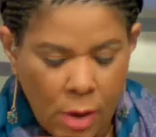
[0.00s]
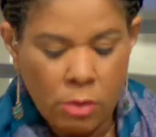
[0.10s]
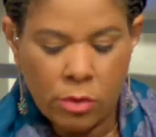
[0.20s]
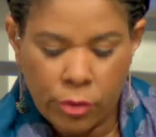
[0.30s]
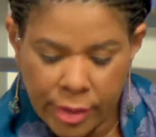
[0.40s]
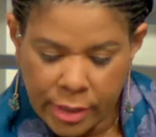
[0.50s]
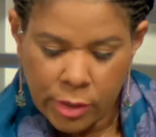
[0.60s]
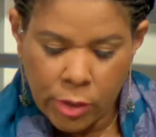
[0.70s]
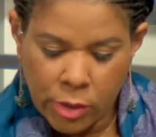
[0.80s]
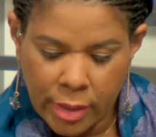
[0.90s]

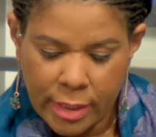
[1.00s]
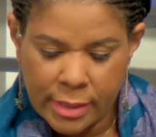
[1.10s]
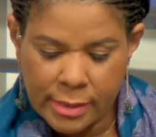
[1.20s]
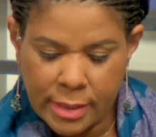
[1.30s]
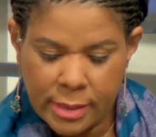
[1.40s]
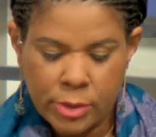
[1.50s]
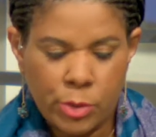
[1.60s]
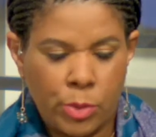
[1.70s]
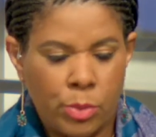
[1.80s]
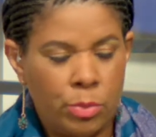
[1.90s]
critical is it
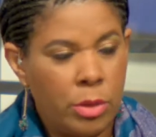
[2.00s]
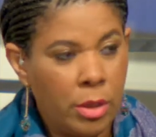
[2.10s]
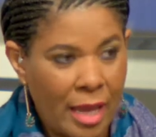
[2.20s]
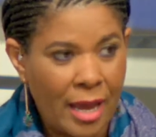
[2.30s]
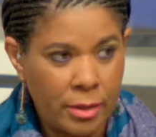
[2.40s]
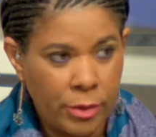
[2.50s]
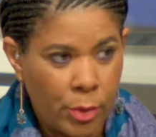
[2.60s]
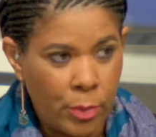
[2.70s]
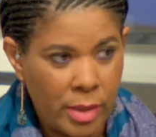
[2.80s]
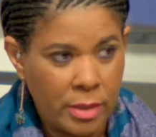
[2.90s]
to look at
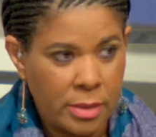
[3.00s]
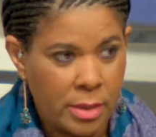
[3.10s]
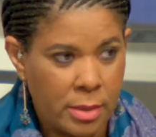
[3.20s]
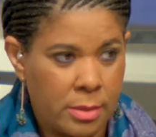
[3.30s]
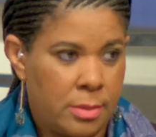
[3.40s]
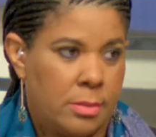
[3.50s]
your weaknesses?